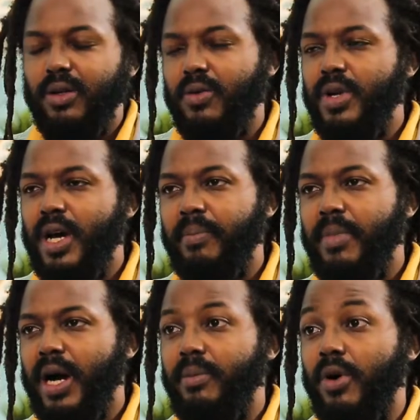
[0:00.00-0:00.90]
good and
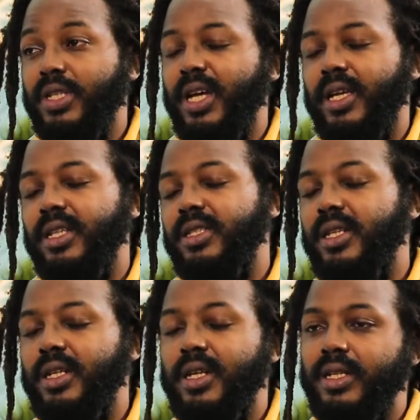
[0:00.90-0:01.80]
bad, but I can
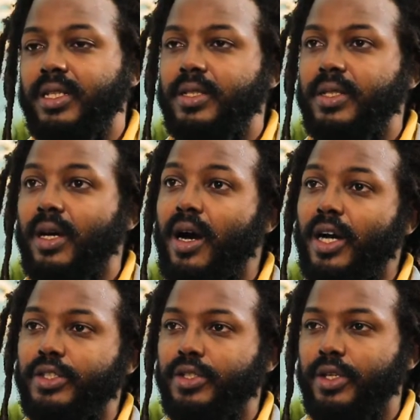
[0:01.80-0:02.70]
tell you that it's a
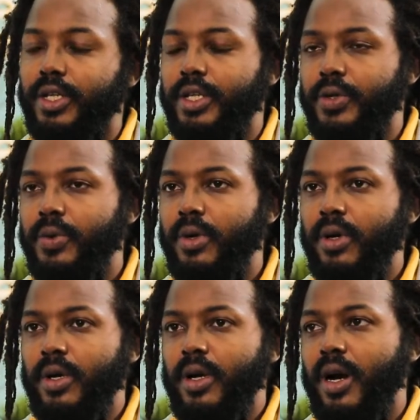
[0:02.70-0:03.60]
hard journey, you know,
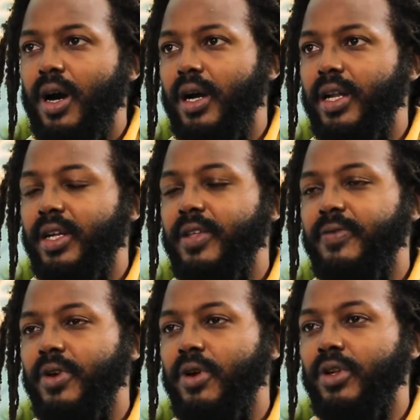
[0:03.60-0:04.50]
hard and
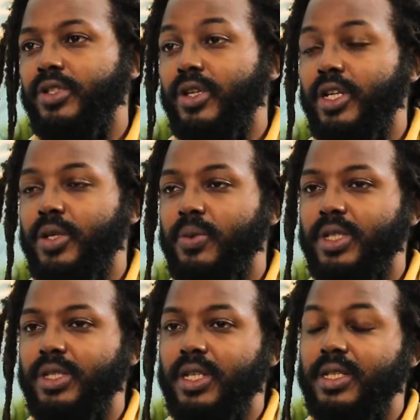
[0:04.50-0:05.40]
difficult journey in
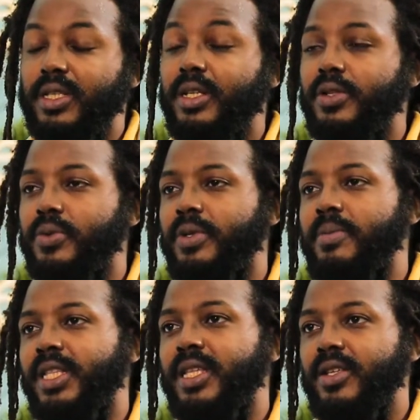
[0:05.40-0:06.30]
which your skills will
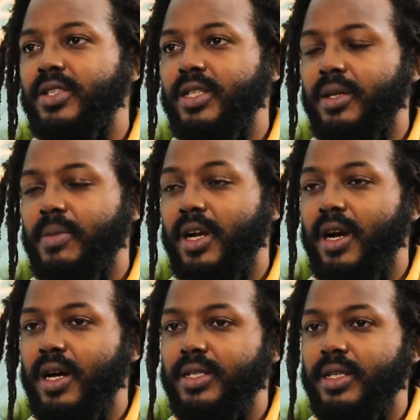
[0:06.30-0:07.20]
be tested
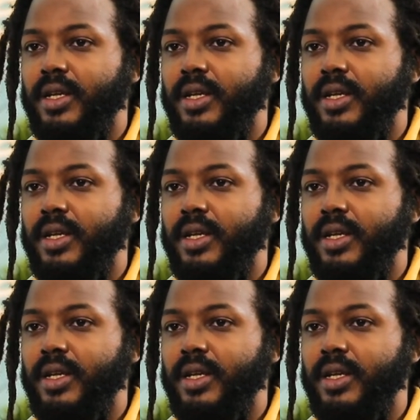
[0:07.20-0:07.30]
because